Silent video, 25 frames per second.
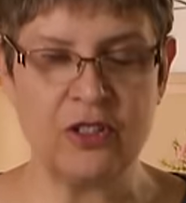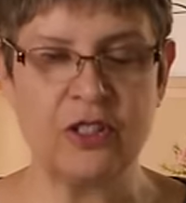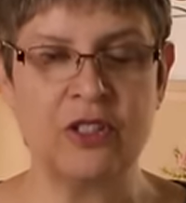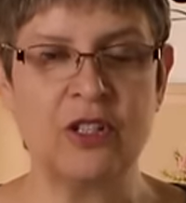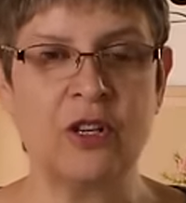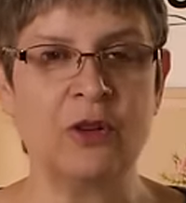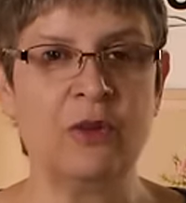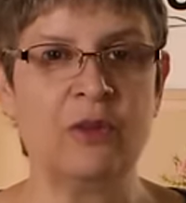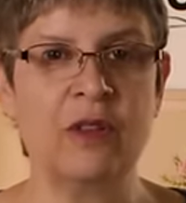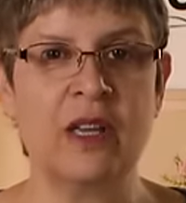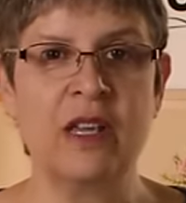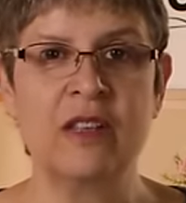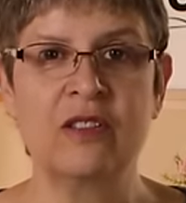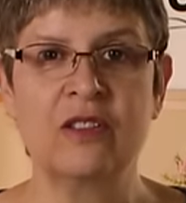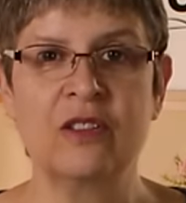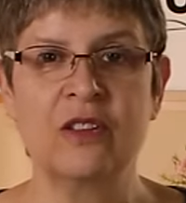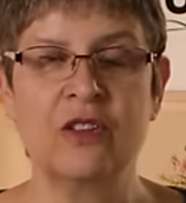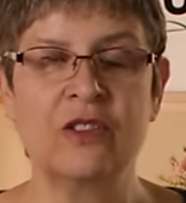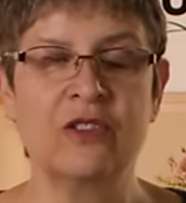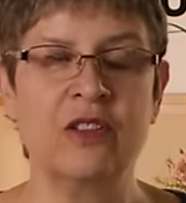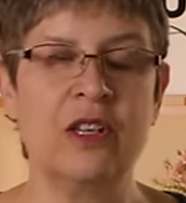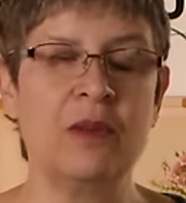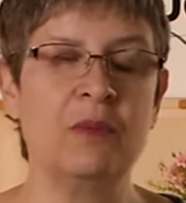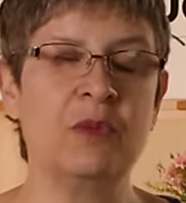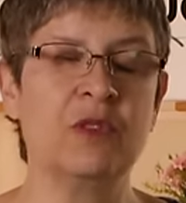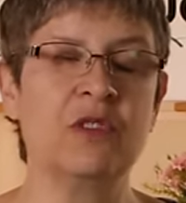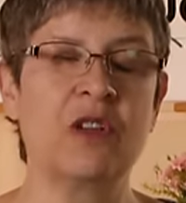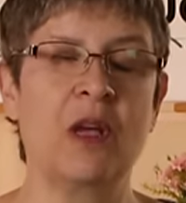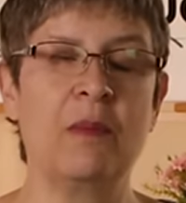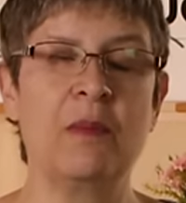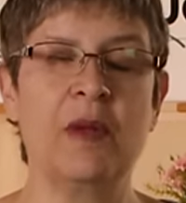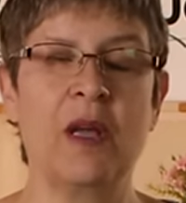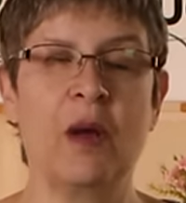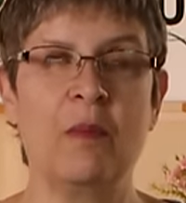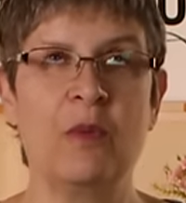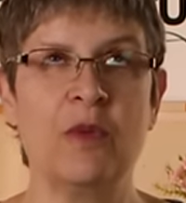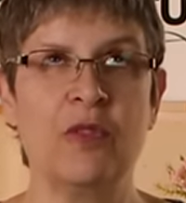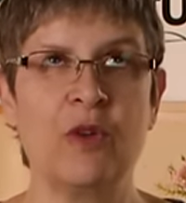to do this because it was
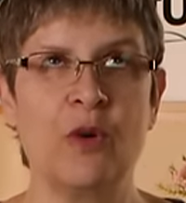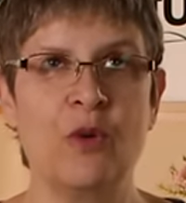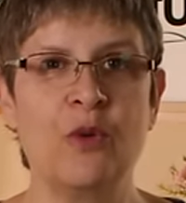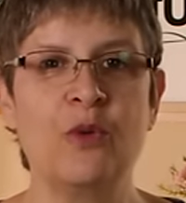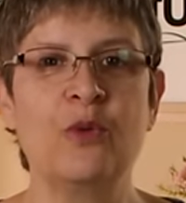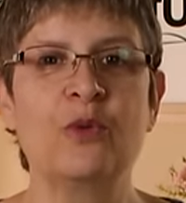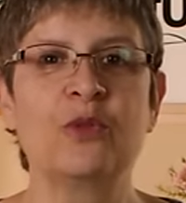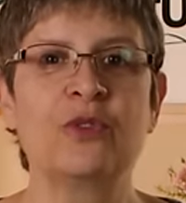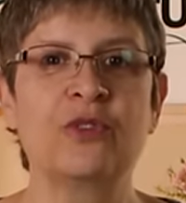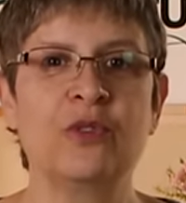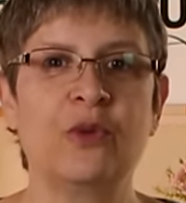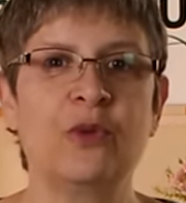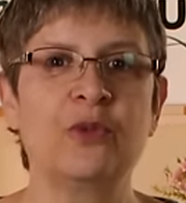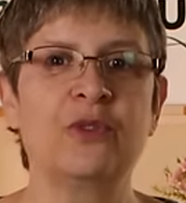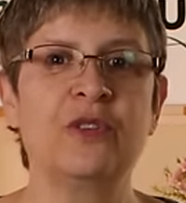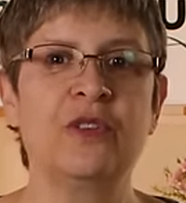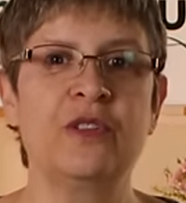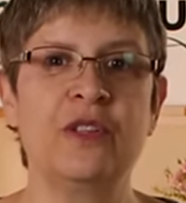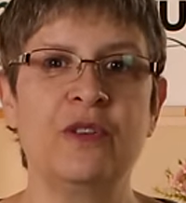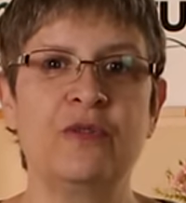coming up with all sorts of